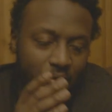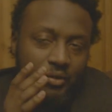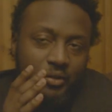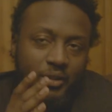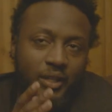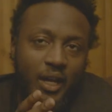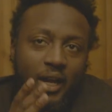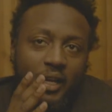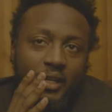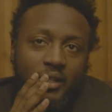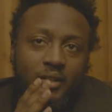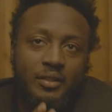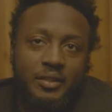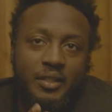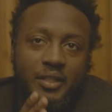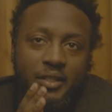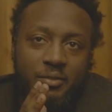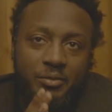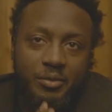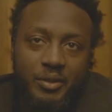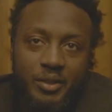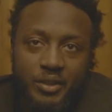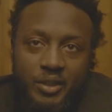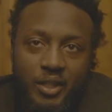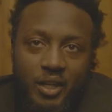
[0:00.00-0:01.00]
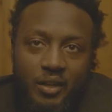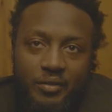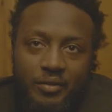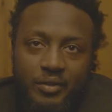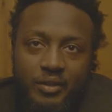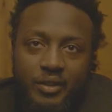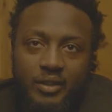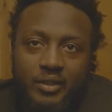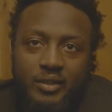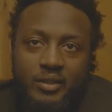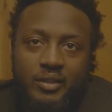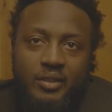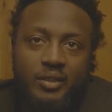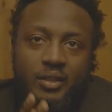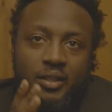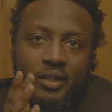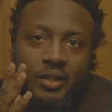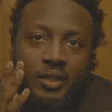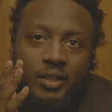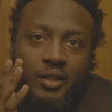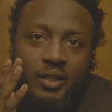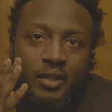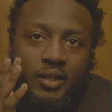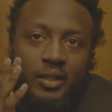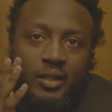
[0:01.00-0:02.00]
not gonna get rich off of this
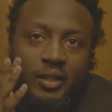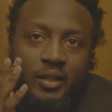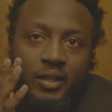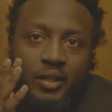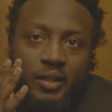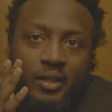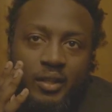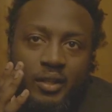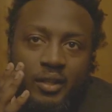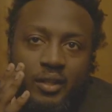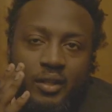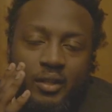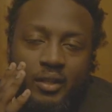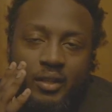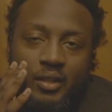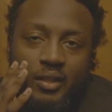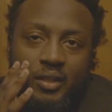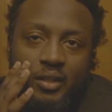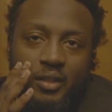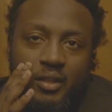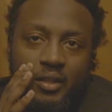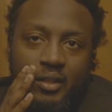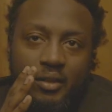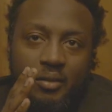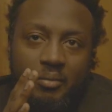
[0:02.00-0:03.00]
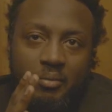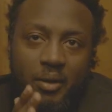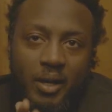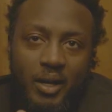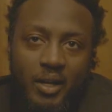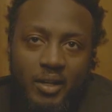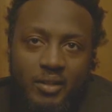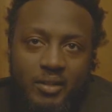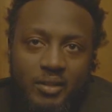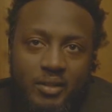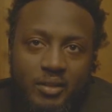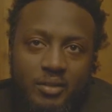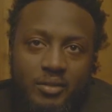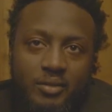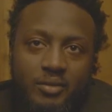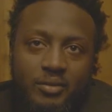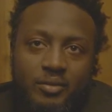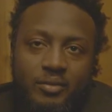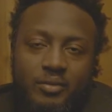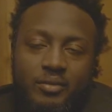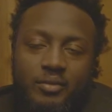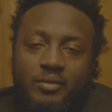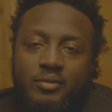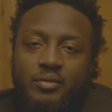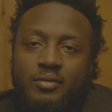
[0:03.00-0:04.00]
by itself.
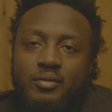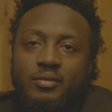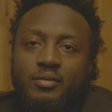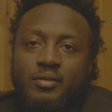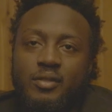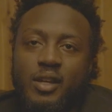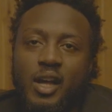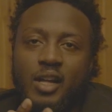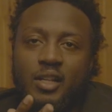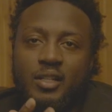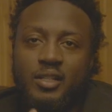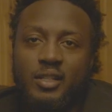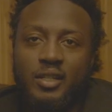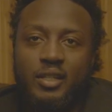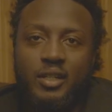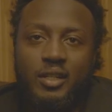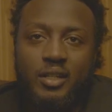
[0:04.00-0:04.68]
I say